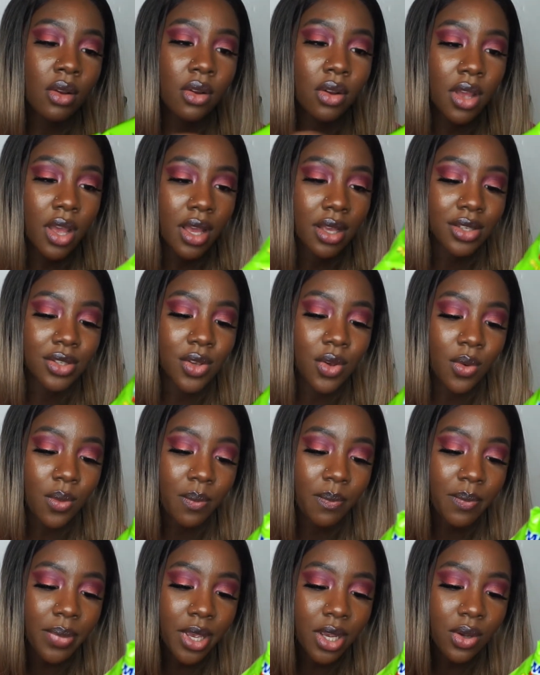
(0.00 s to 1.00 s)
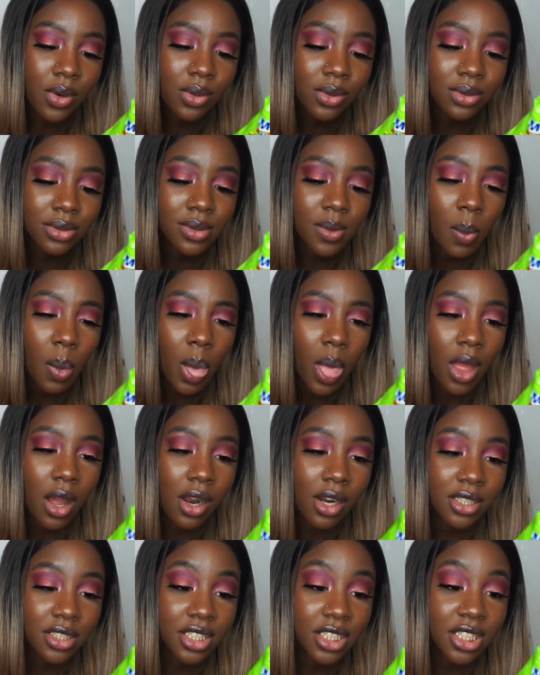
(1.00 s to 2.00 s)
Okay, so pickled
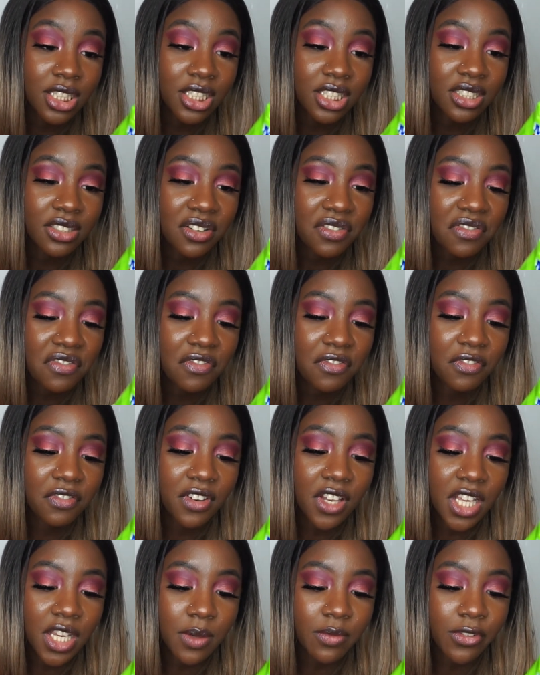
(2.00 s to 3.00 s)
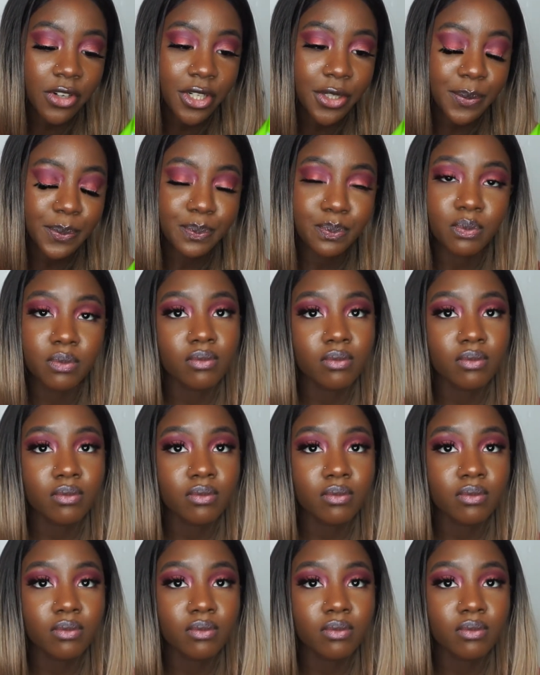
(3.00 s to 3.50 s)
onion flavor.